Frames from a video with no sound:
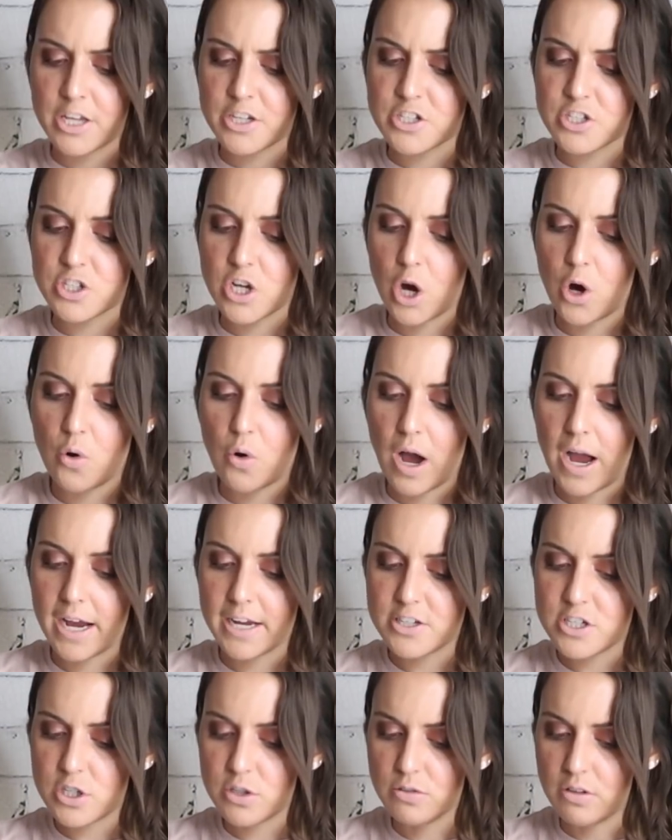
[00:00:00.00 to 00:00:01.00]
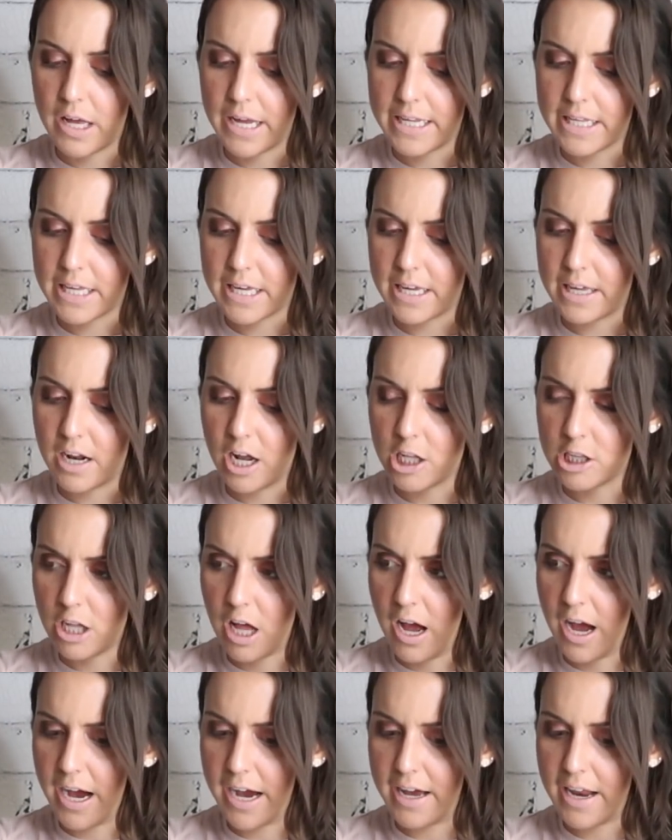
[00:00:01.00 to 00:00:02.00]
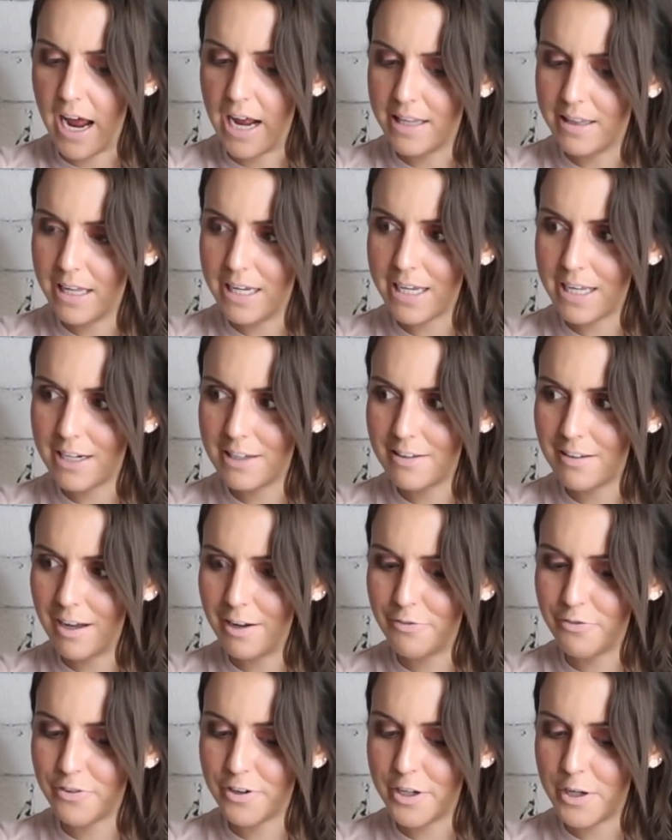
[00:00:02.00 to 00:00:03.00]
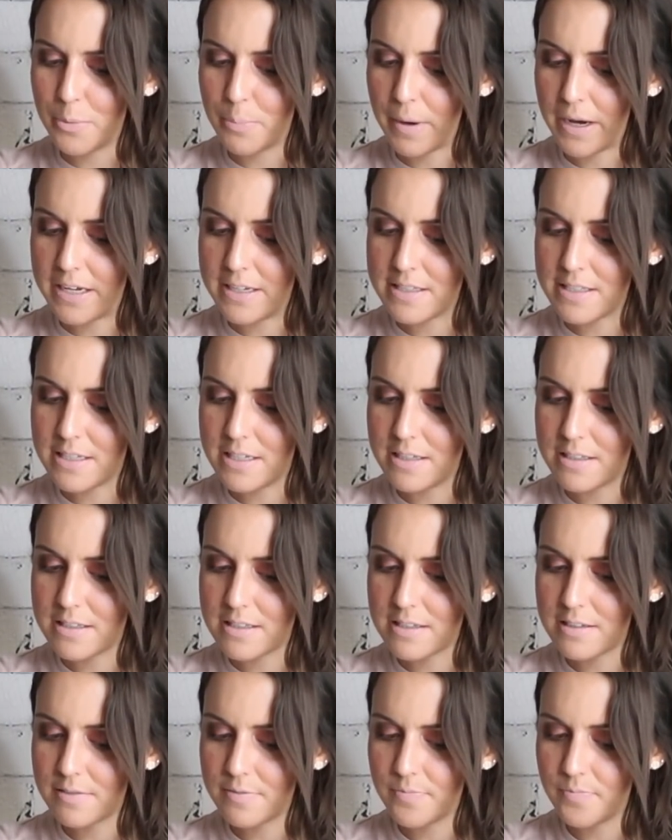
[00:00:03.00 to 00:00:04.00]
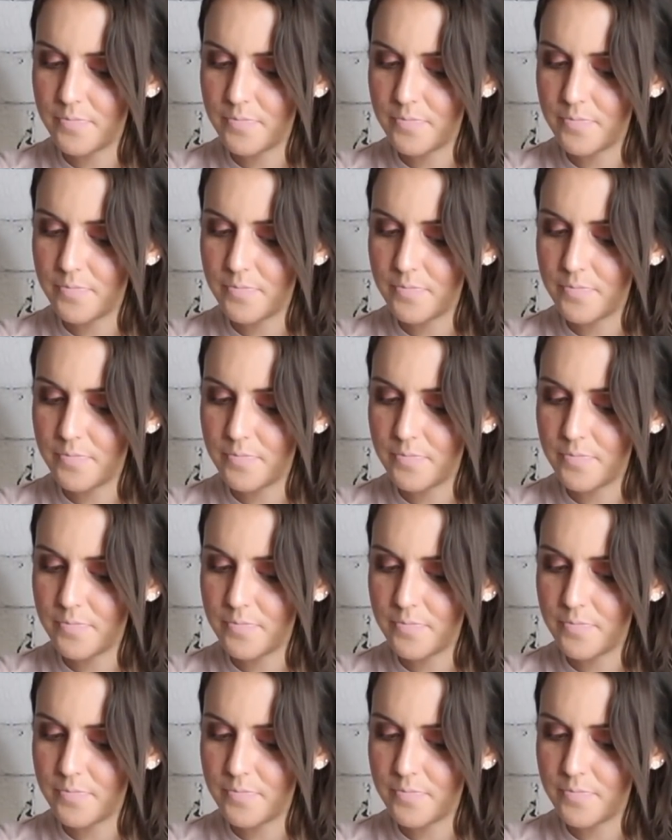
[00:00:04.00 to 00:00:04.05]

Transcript: So I do like it a lot. I like it a lot for you, Pisces.